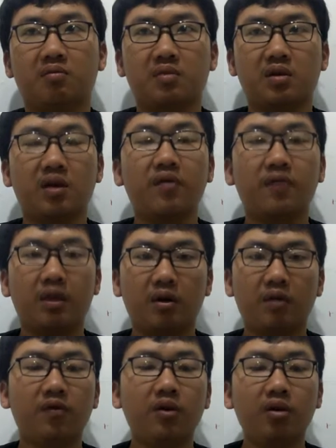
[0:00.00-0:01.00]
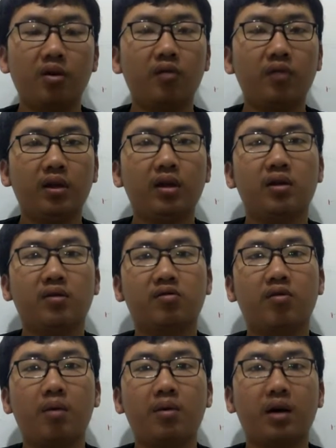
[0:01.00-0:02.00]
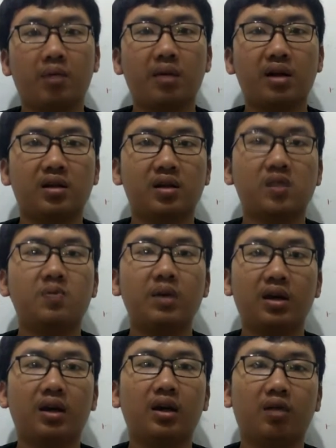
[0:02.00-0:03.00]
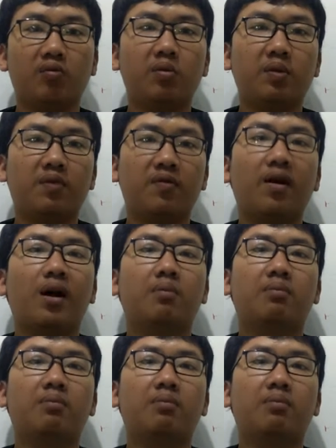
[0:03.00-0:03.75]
if you don't really use grammar that much in speaking, it will be fine,